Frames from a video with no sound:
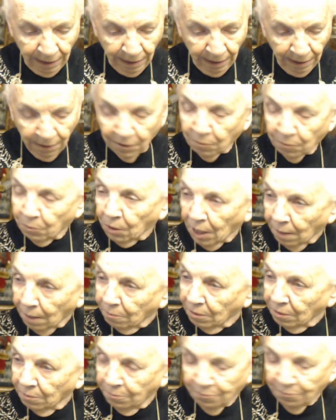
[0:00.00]
the
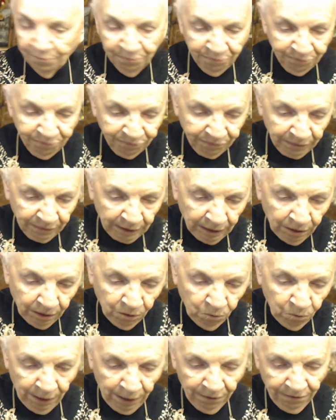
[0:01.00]
problem
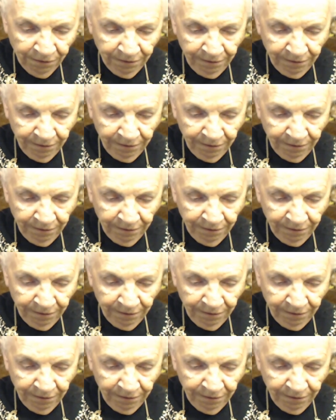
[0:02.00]
with